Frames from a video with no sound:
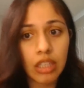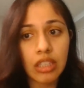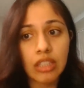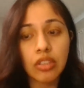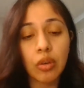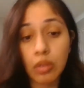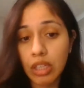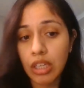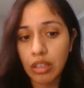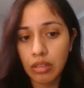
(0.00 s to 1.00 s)
This
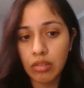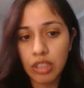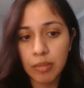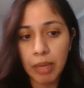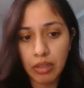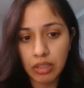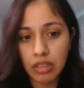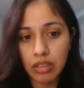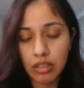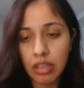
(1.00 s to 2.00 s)
only includes
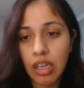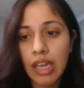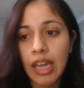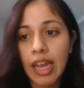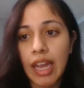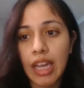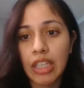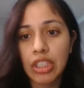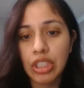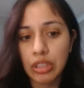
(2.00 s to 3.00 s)
spouses
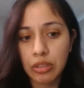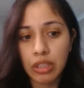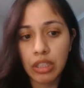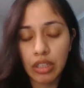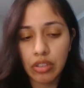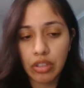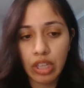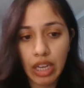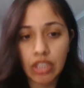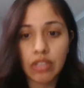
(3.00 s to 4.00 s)
and children under
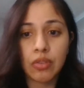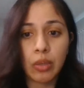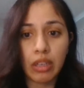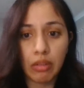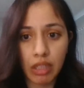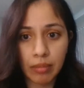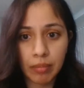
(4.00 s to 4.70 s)
the age of 21.